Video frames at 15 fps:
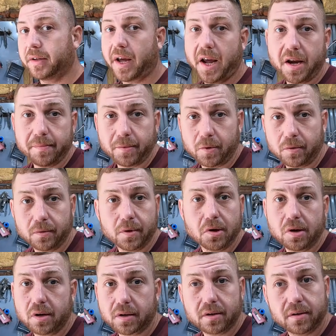cable,
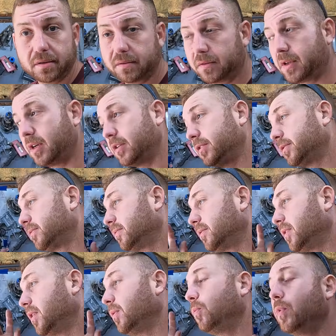hook. There's
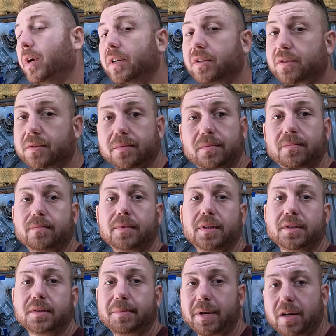the winch
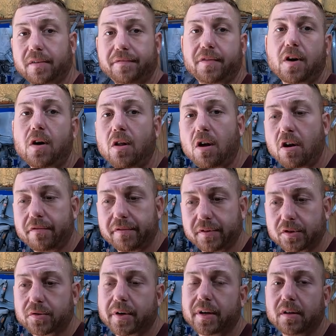is about to fall off
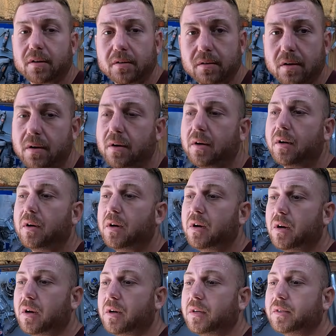the trailer,
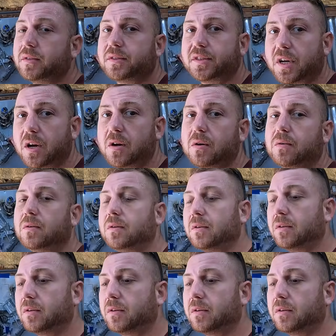so